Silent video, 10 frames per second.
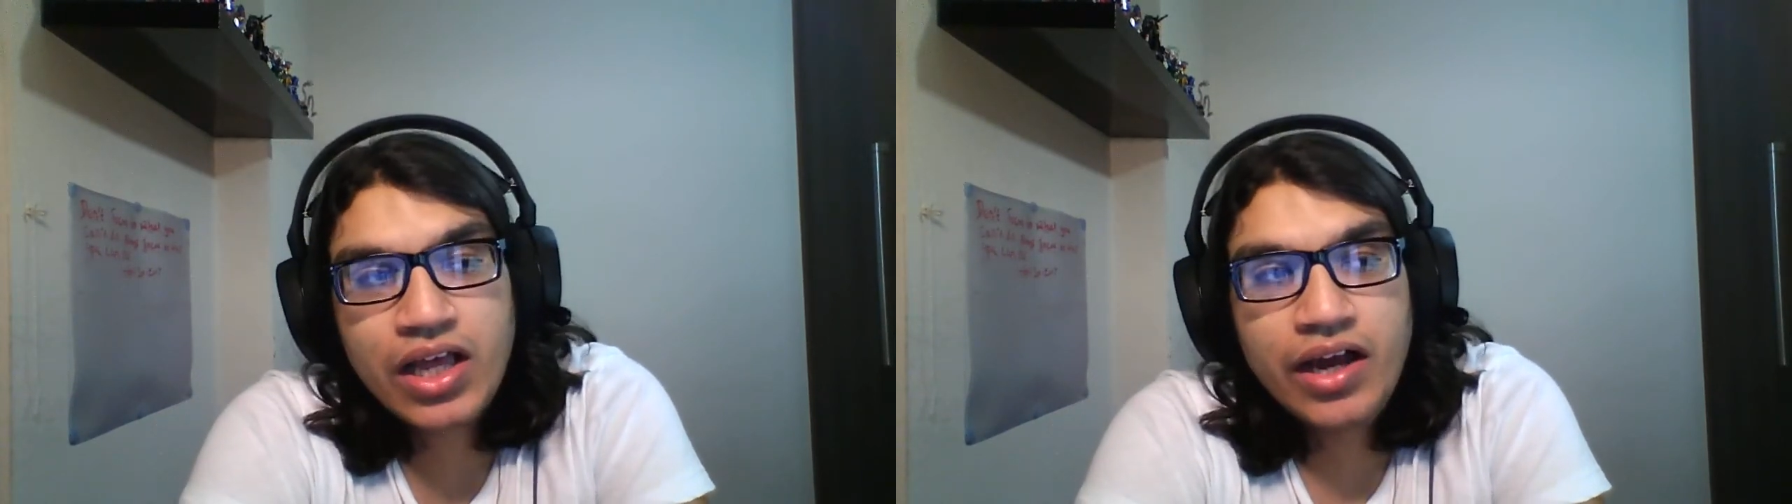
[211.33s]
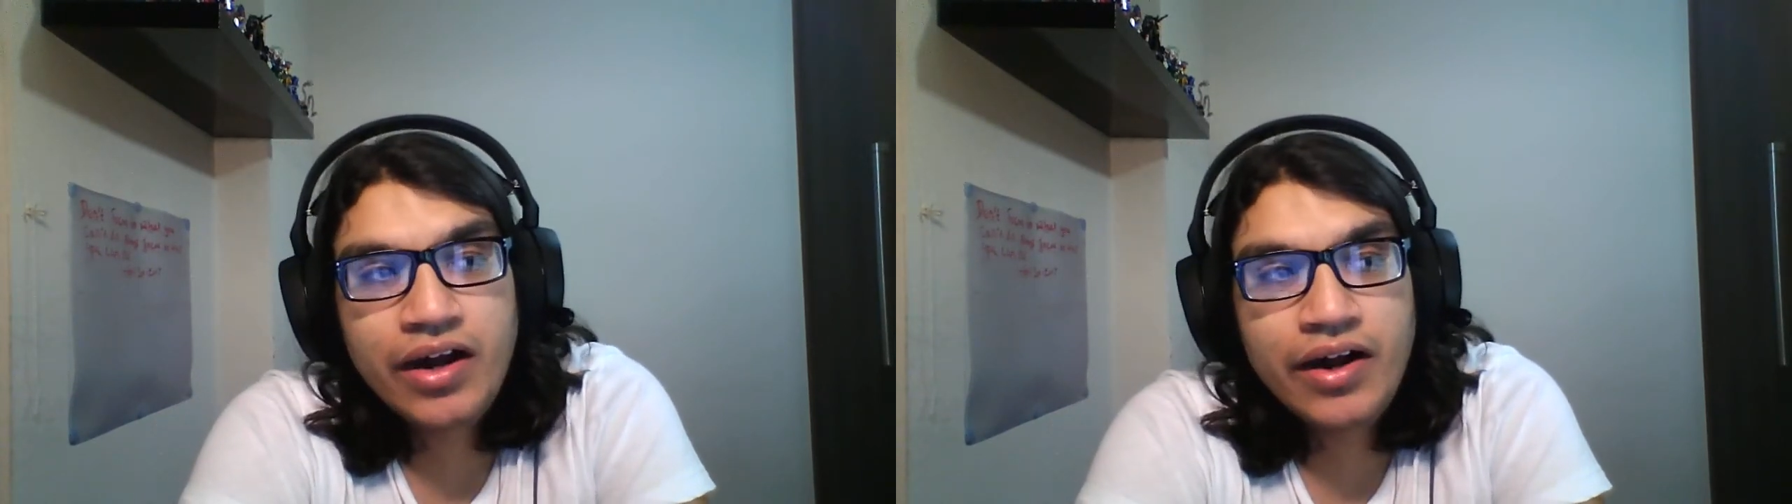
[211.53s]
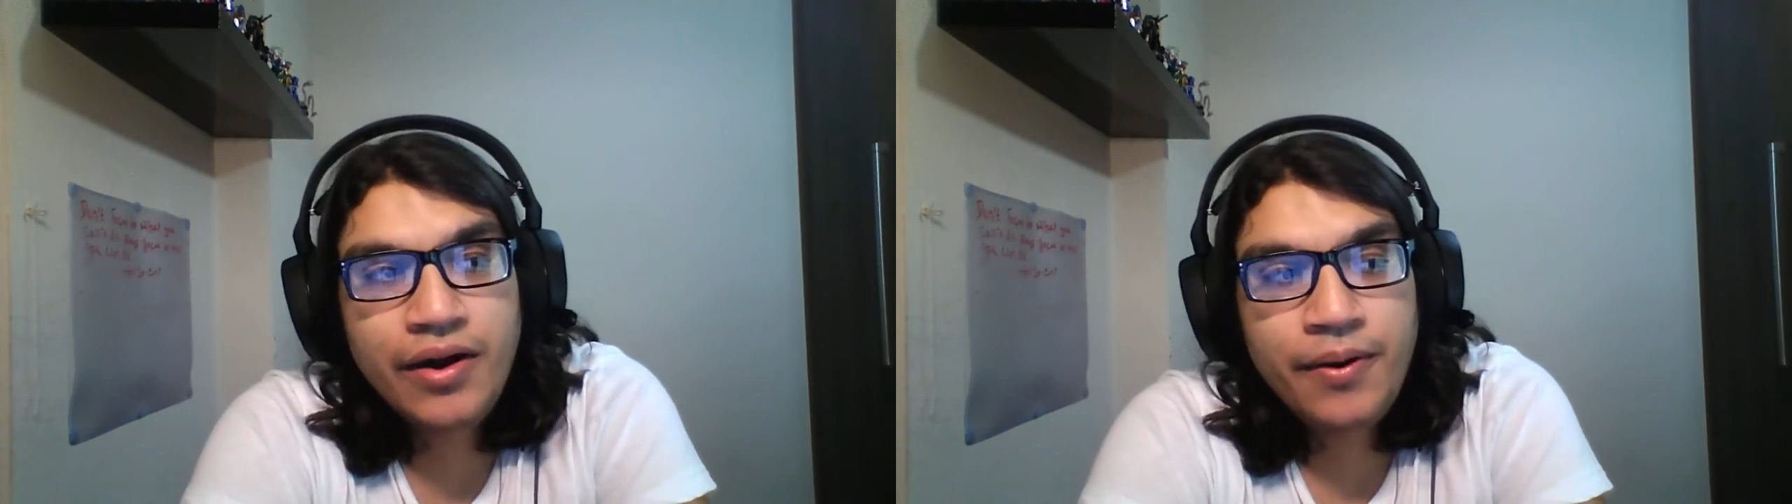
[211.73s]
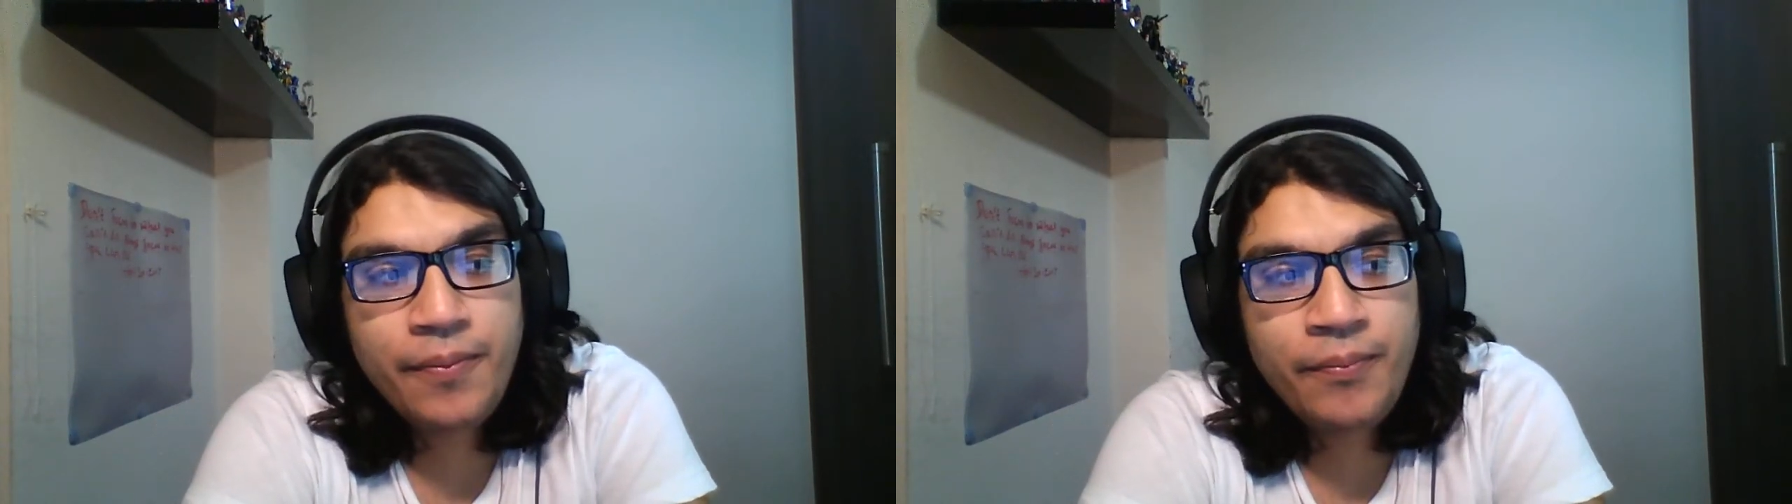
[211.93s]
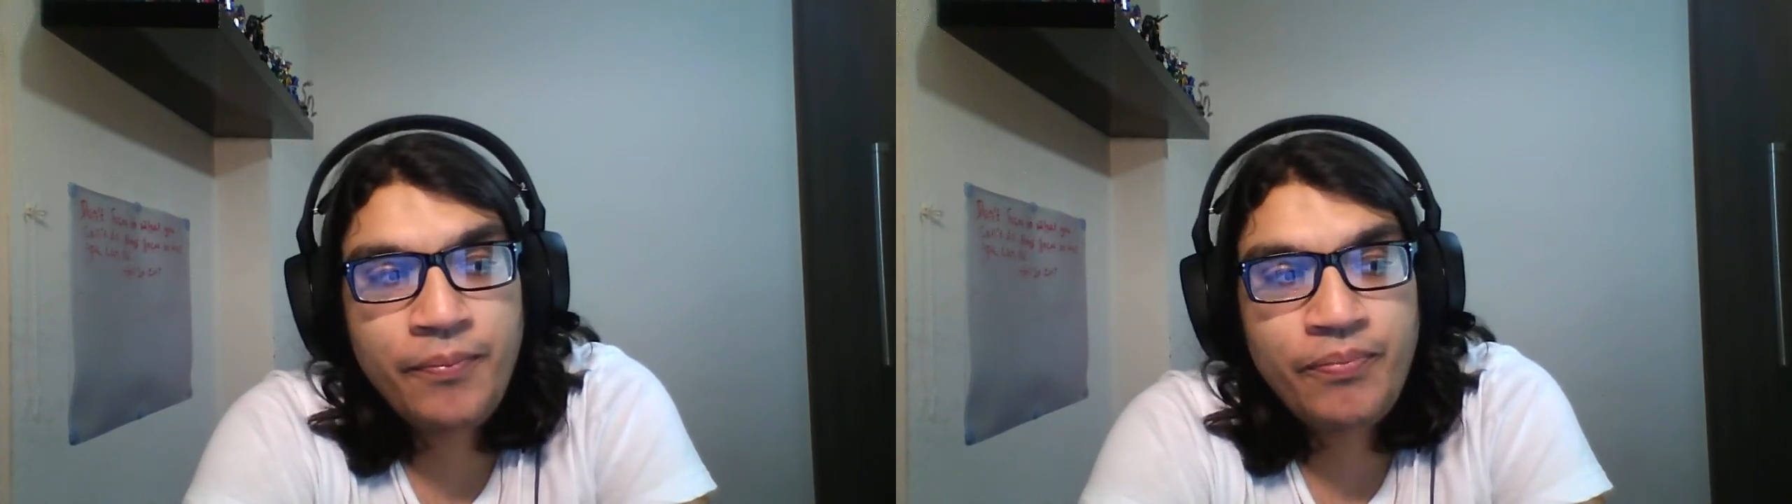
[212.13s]

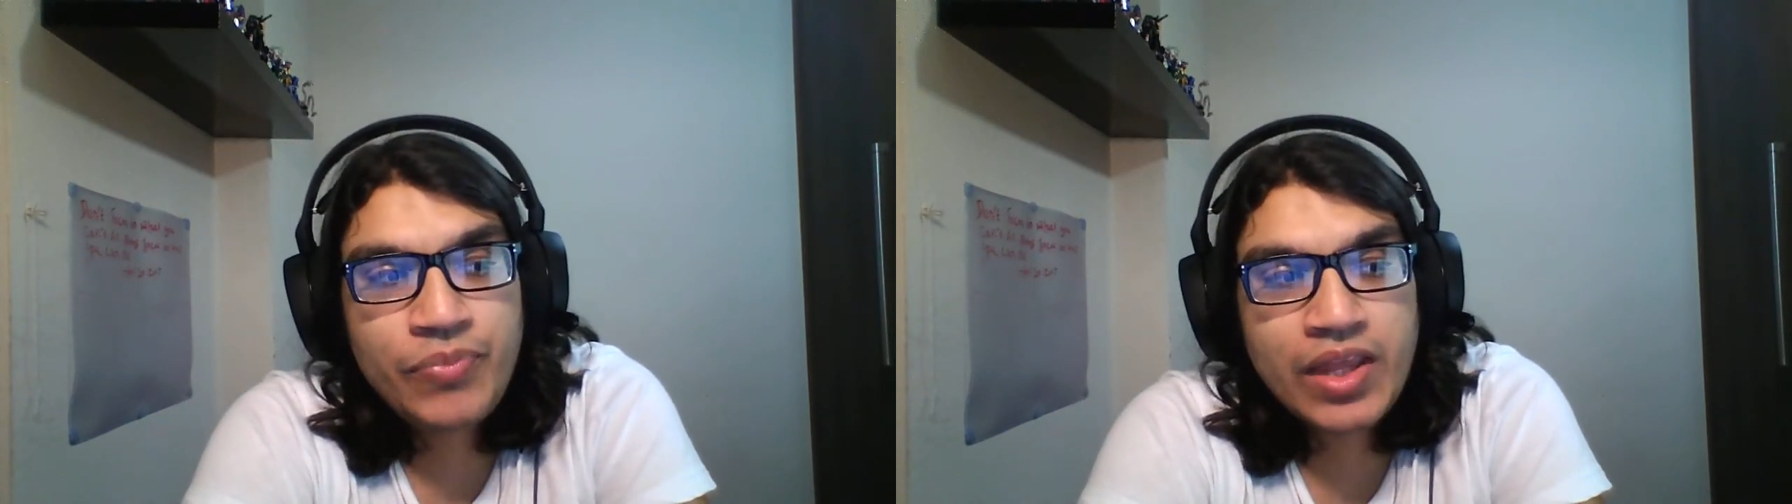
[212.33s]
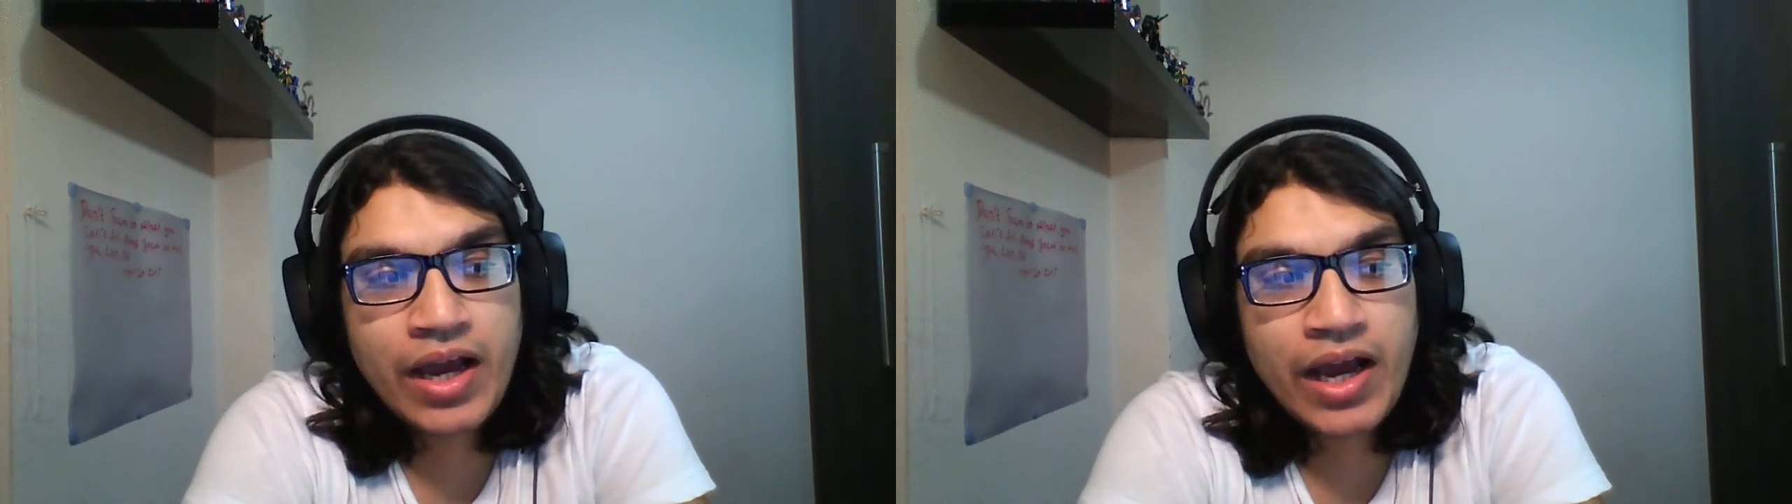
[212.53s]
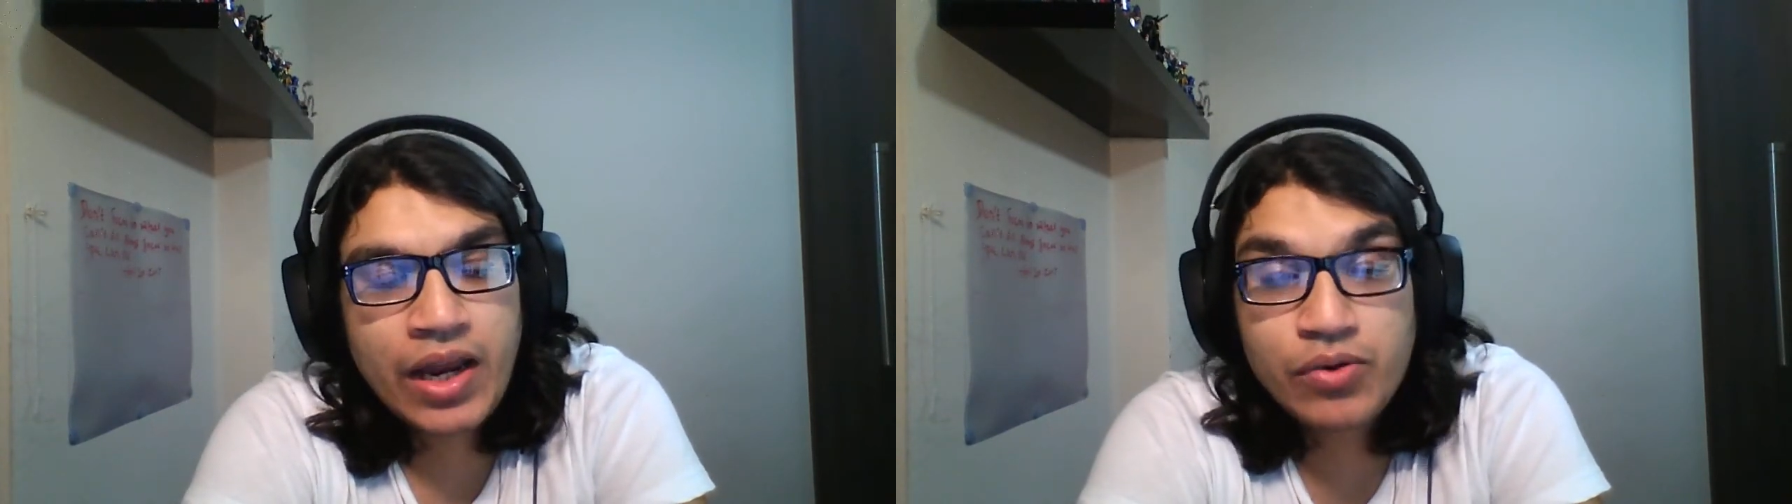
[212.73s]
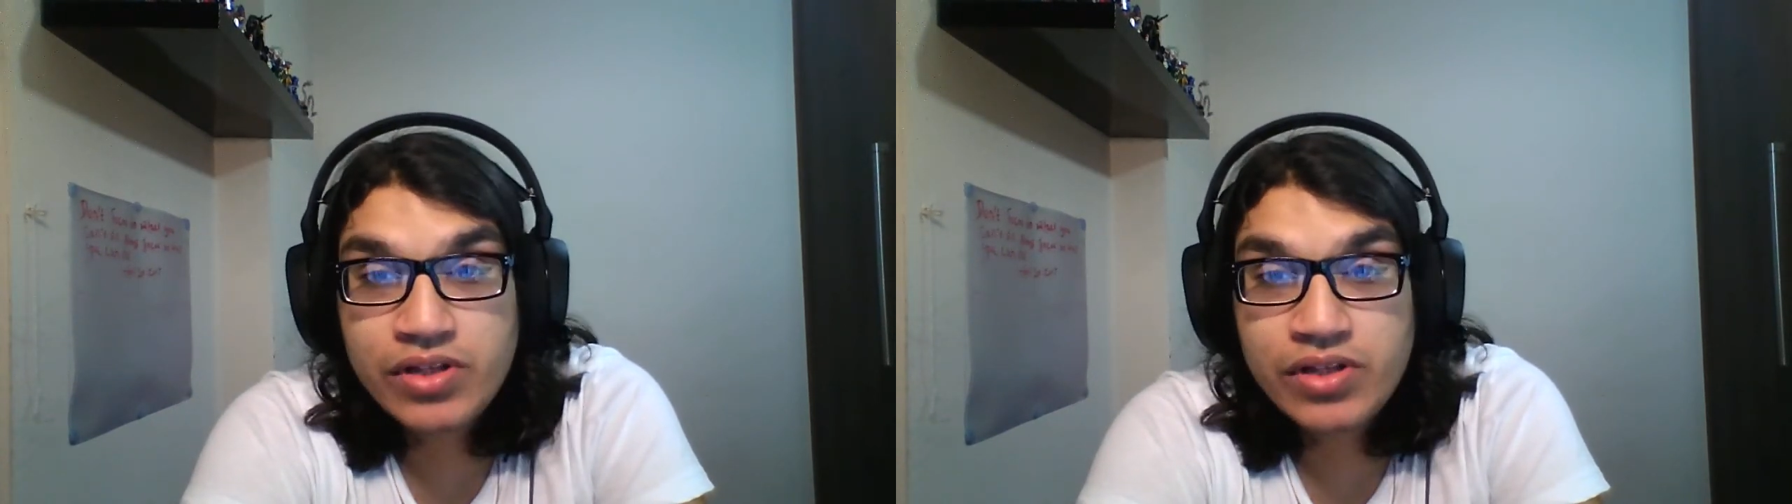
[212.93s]
and I was